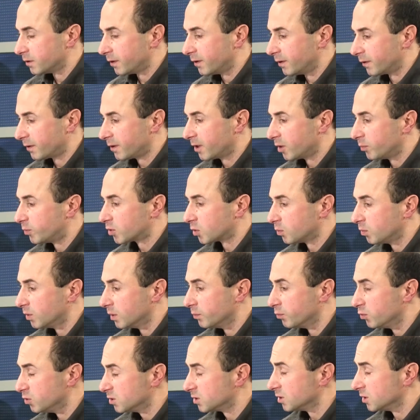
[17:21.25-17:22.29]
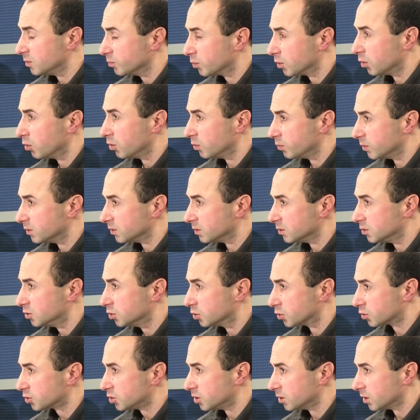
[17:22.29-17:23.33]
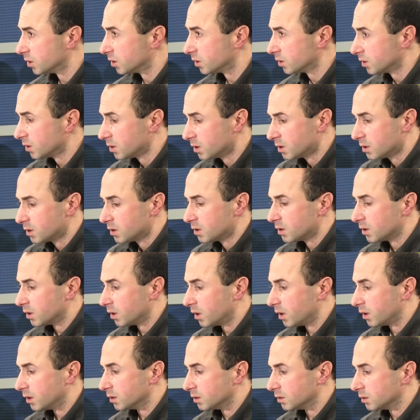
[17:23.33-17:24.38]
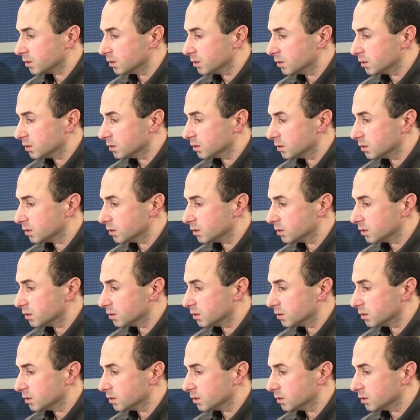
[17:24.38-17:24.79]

is a real problem with employment in Georgia, and